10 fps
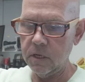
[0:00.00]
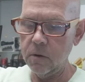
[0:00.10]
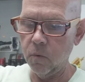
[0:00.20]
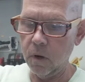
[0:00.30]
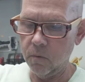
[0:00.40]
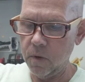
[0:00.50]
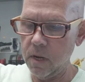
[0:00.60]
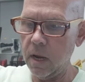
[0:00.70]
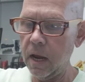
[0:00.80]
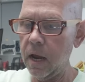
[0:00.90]
what we
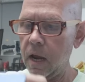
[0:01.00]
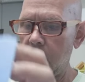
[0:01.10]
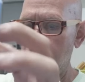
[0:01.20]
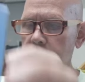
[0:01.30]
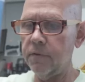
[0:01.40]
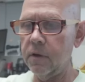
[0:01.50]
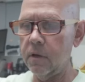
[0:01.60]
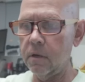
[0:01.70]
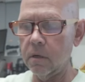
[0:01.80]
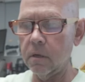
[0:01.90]
have
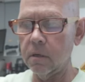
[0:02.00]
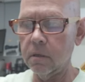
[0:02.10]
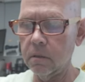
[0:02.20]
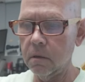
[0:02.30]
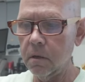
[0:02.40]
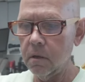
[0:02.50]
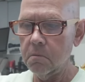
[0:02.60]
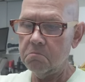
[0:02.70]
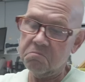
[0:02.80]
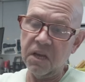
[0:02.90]
here.
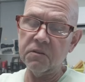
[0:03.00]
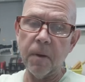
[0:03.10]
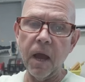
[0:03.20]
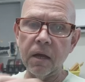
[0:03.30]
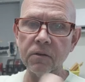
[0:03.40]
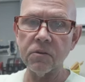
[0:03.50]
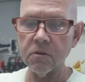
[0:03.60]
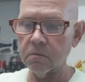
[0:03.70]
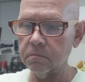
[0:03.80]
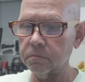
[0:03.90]
Nice box,
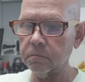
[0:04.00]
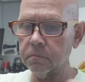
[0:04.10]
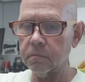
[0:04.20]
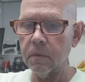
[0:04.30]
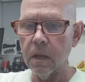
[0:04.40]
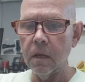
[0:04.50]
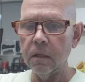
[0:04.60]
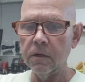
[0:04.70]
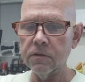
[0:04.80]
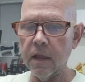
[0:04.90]
at
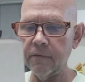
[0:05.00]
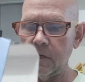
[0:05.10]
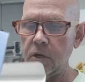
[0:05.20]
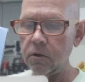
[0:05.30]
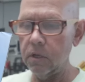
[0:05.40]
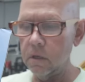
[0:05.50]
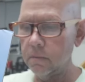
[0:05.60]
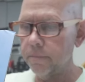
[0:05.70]
least heavy duty.